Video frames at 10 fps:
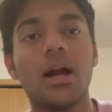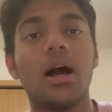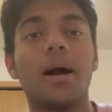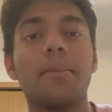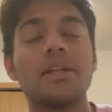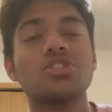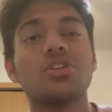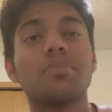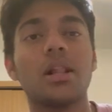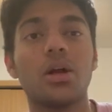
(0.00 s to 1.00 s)
uh,
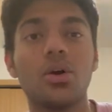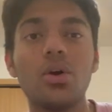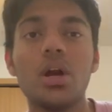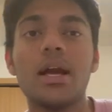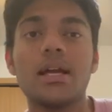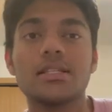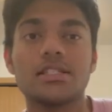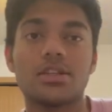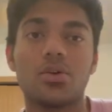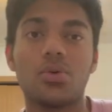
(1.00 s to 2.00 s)
mentioned below
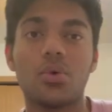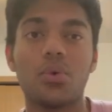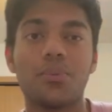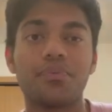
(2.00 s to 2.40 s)
so